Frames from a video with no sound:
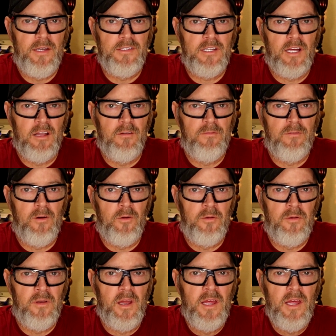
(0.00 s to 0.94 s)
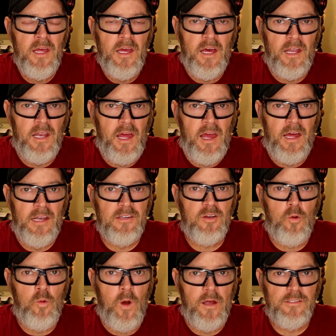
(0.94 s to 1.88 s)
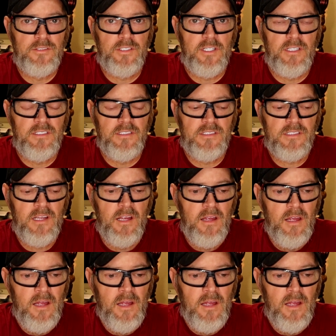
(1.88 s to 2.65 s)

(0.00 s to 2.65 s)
telephone and I had questions.